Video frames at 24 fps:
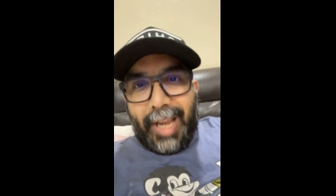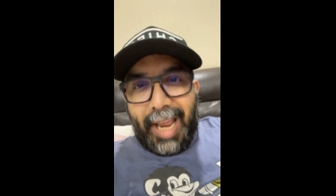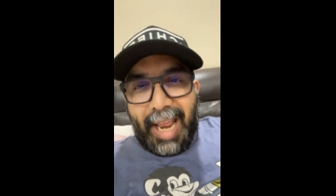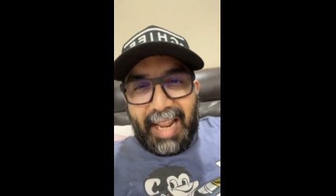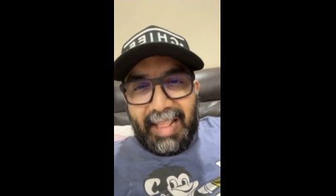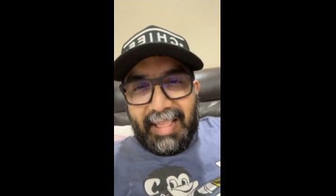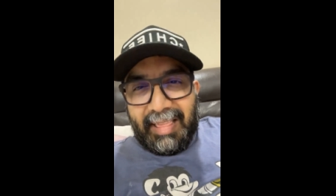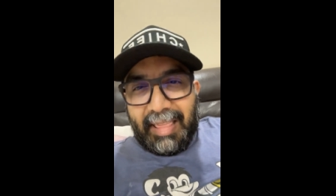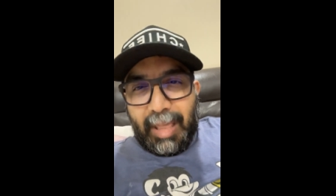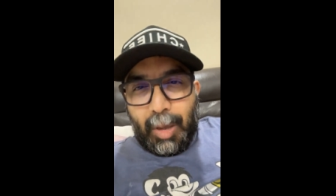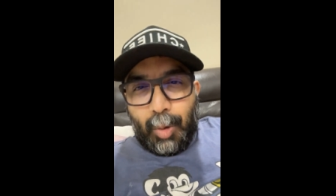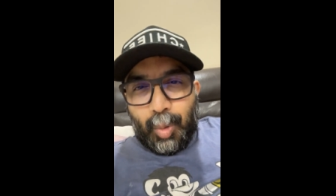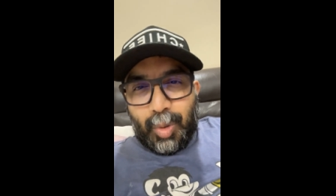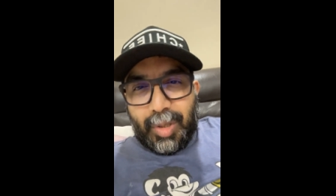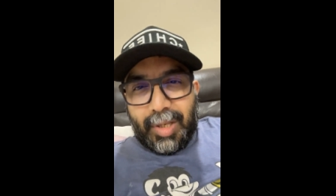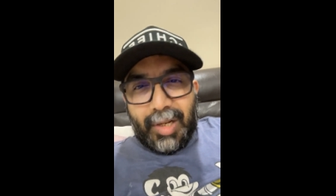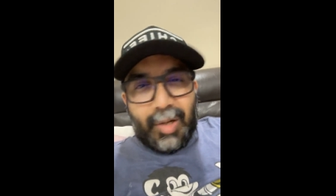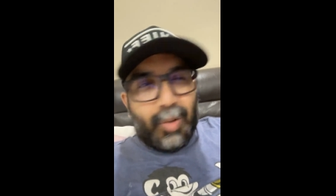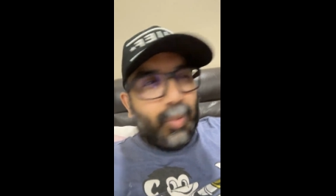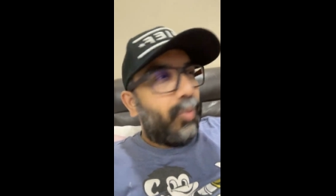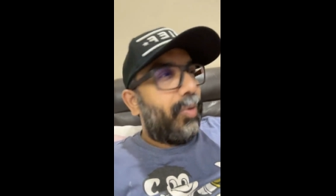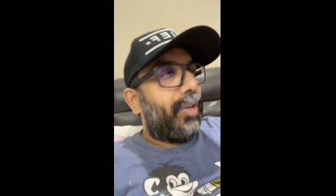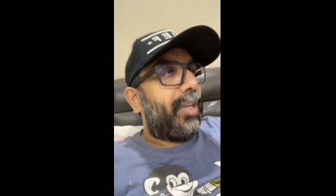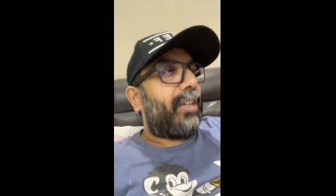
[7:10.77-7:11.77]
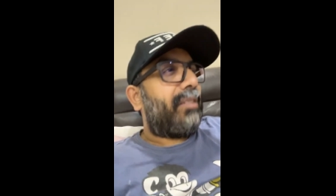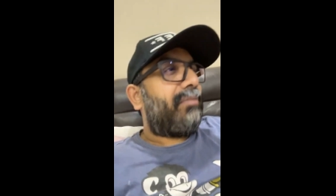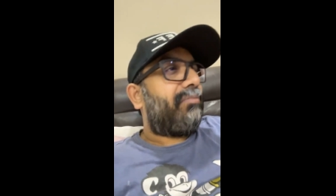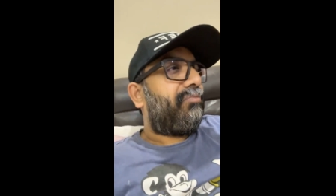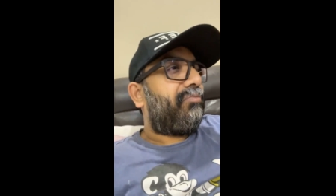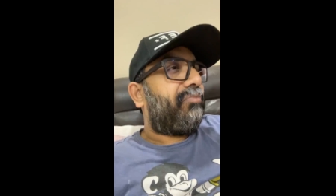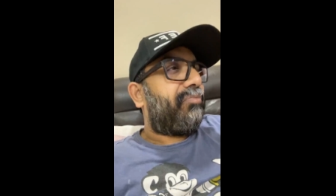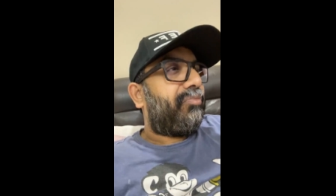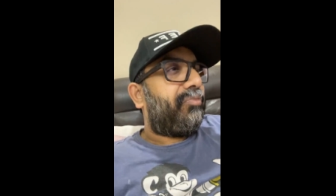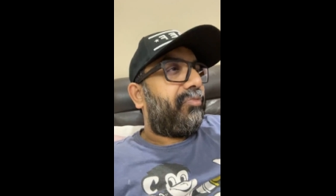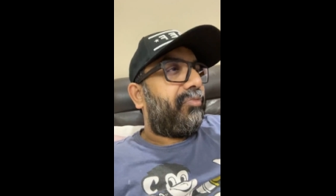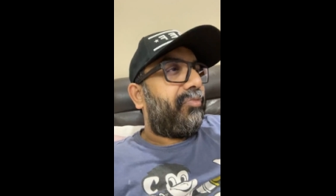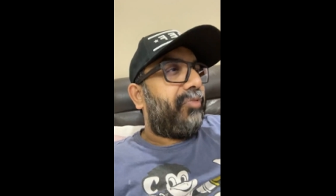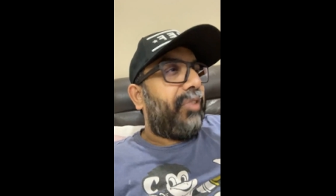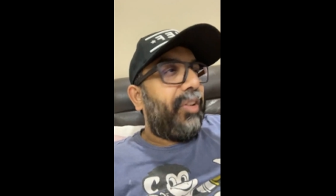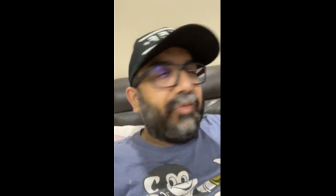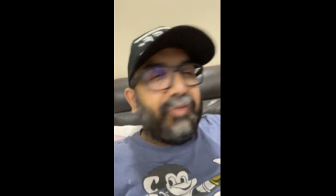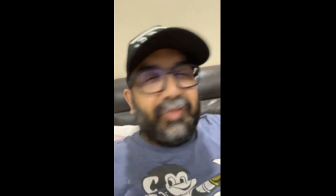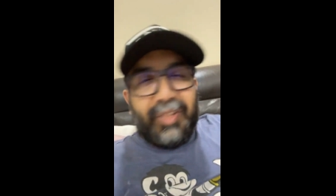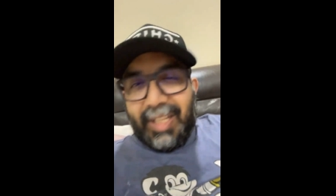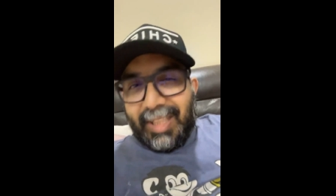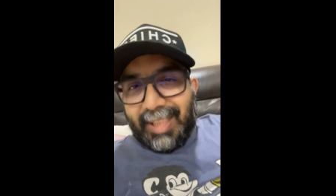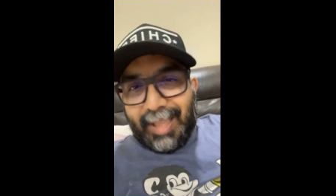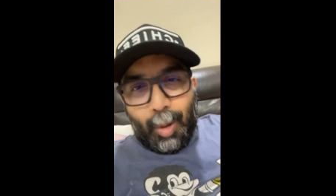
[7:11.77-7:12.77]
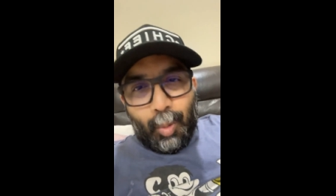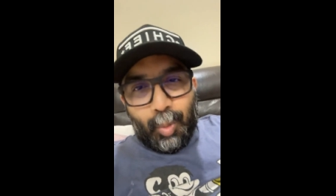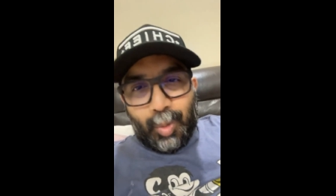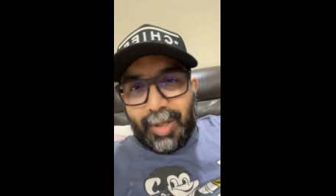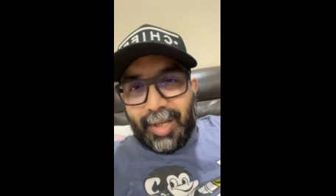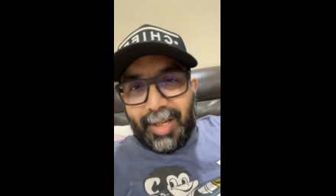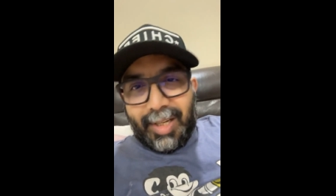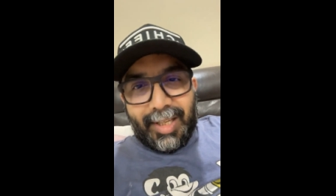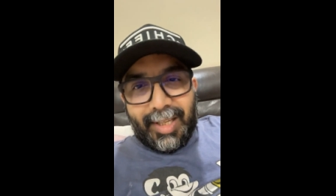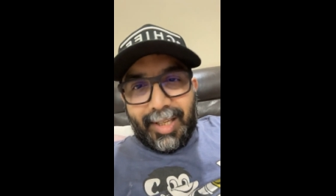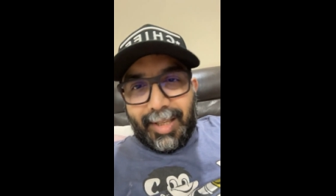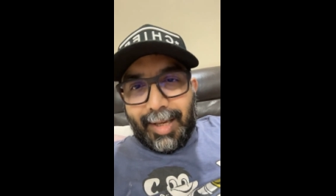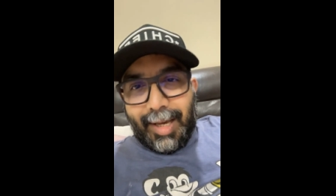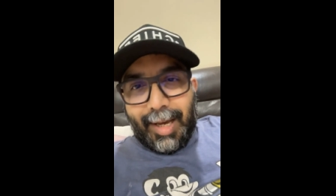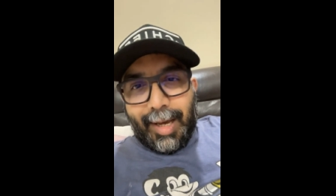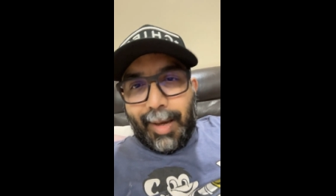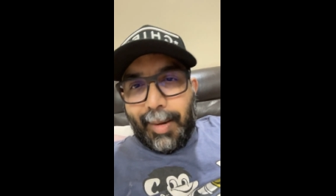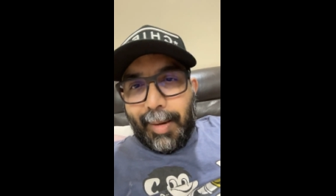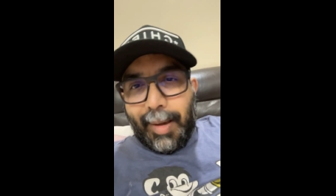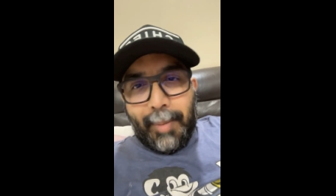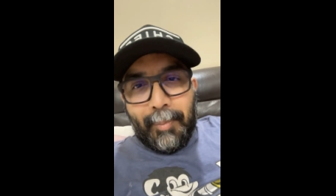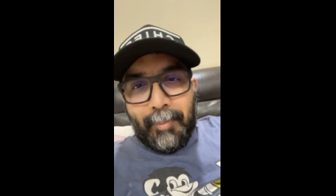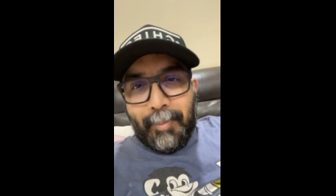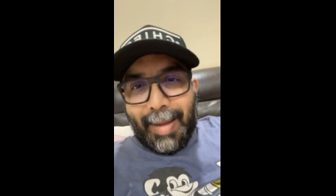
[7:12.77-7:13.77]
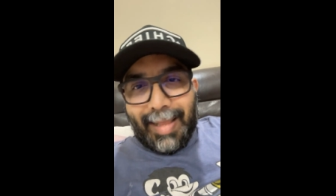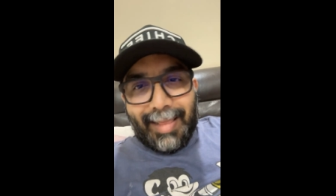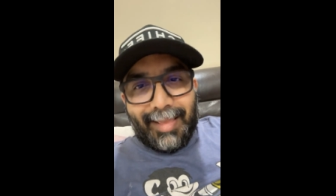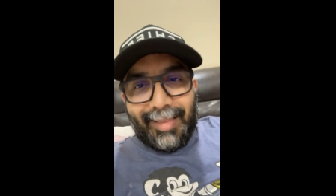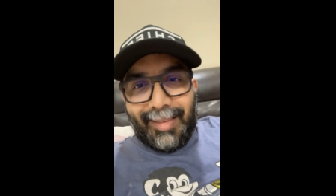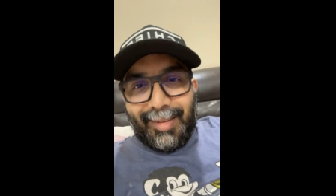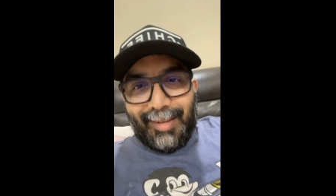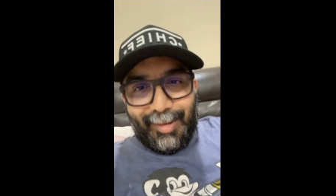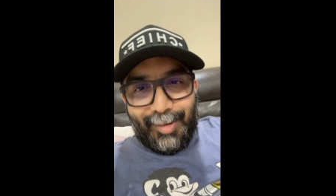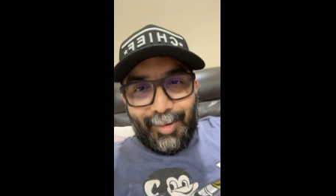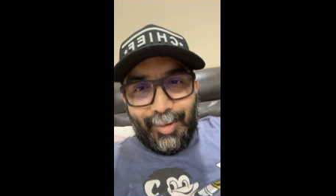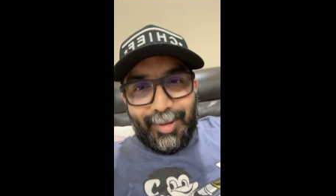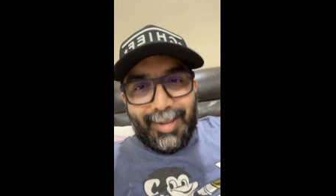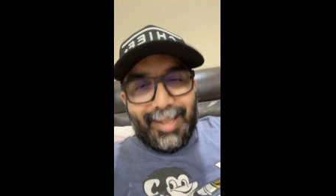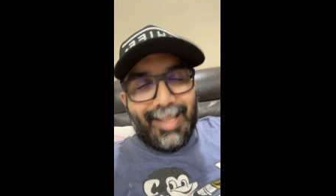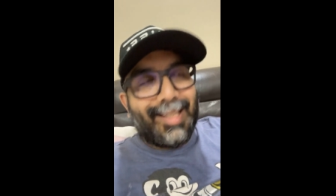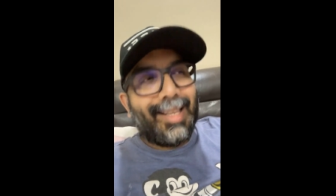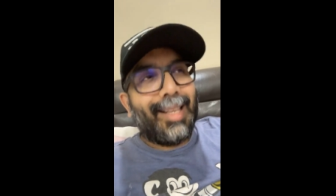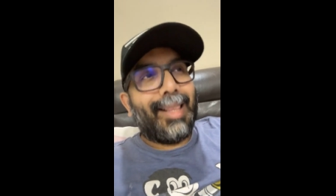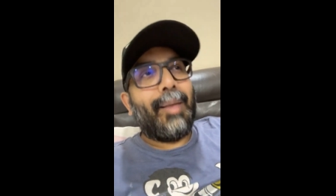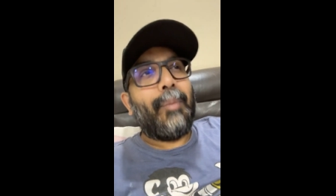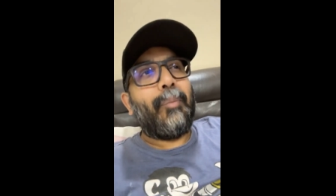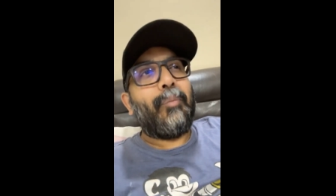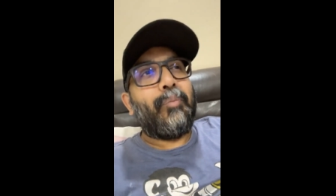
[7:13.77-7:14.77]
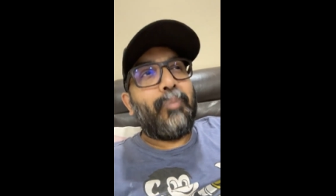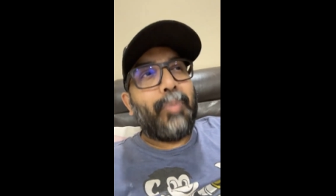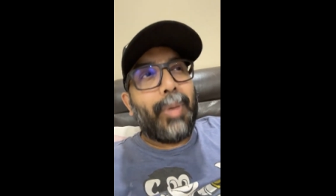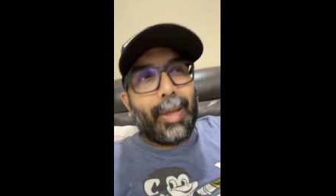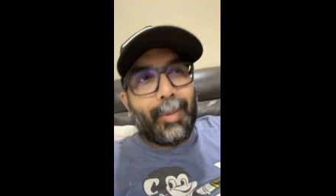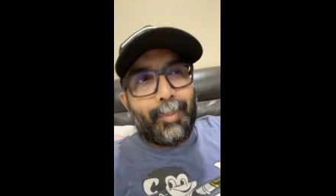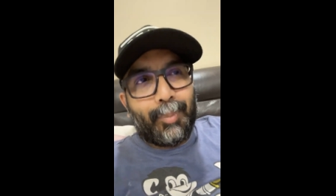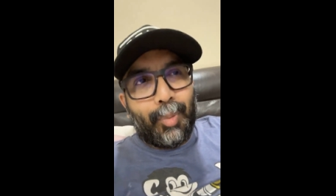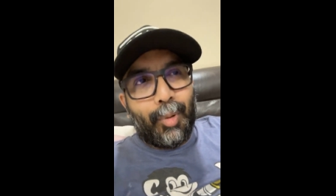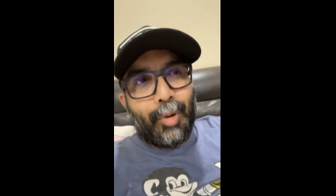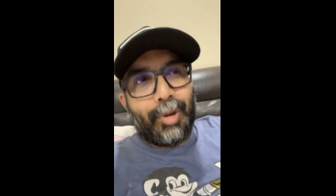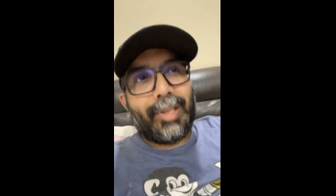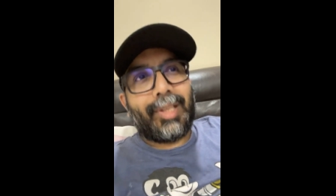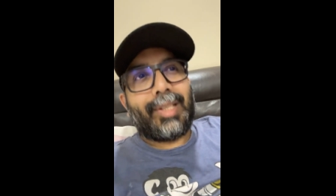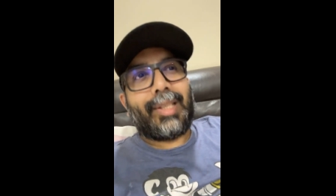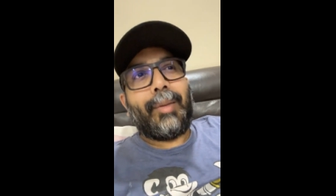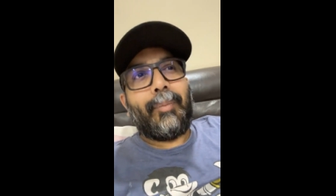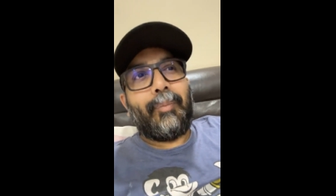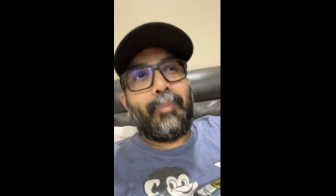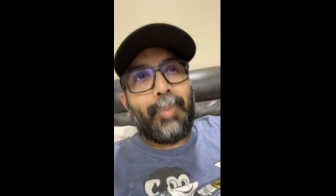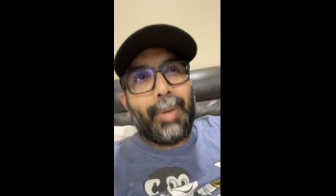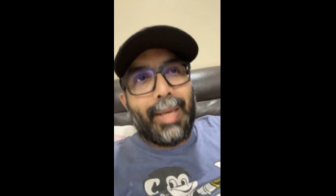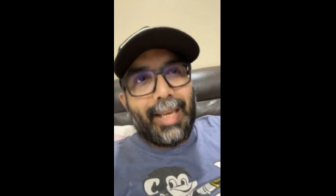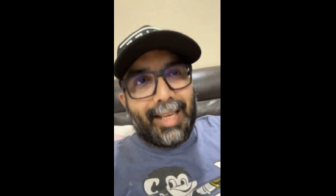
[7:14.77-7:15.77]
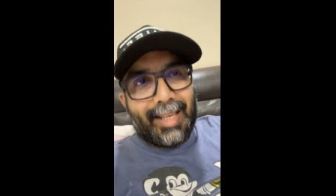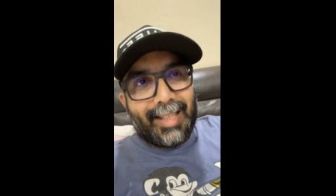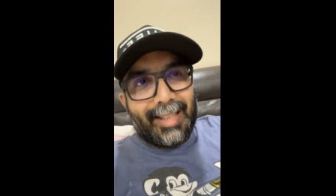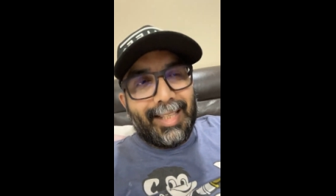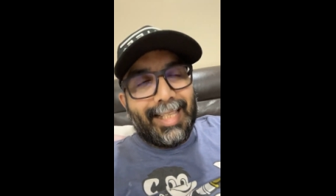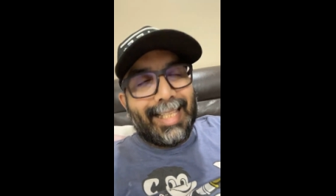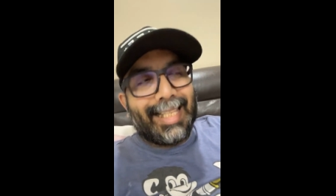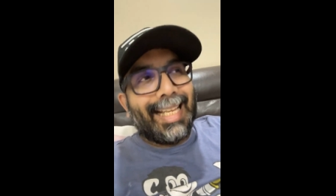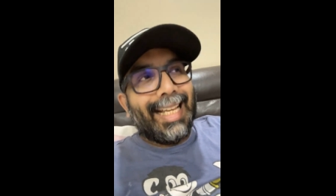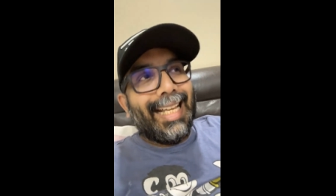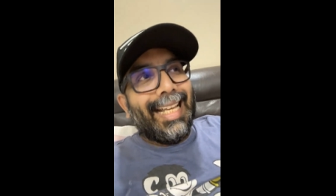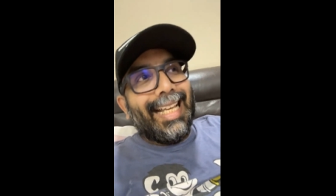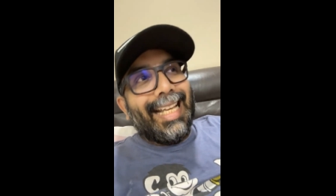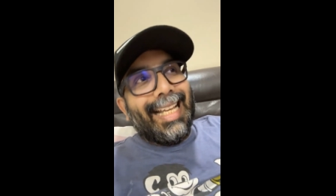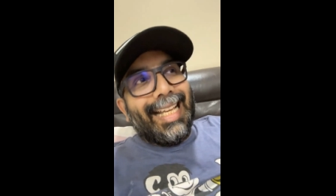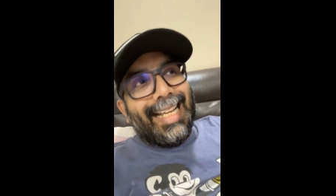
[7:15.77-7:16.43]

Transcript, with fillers: 10,000 a week, 50,000 a, uh, a month. You know, these are the big boys, the big girls.